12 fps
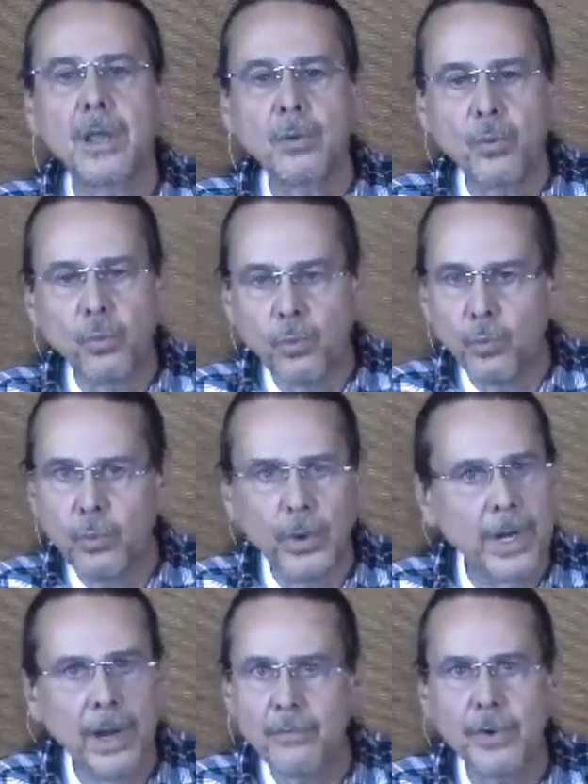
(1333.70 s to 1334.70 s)
we're never going to
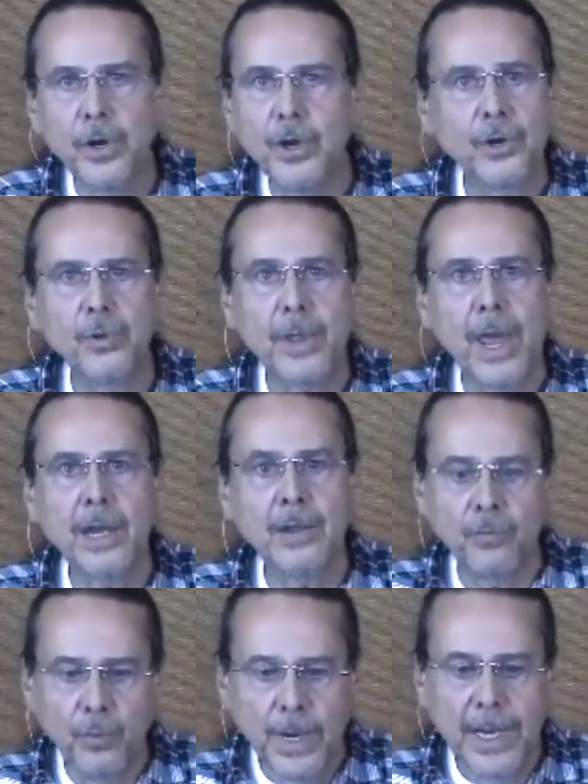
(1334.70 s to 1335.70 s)
do that if we
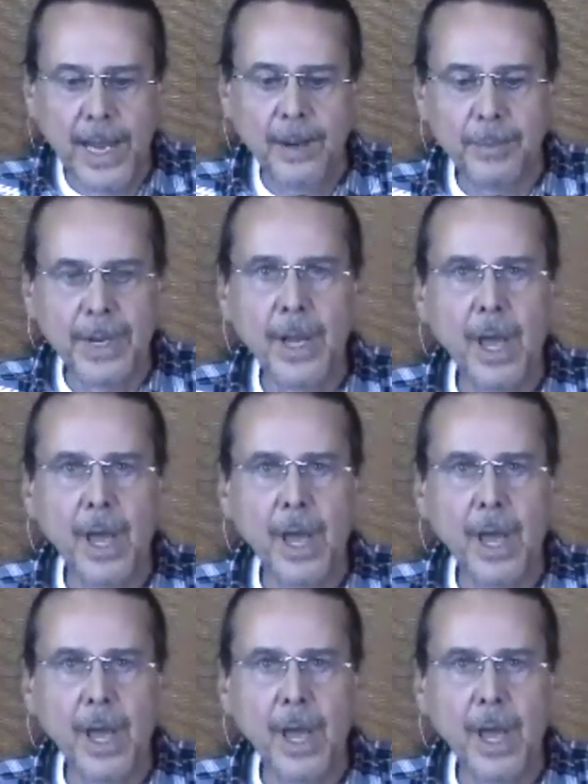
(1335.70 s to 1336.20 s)
can't be honest.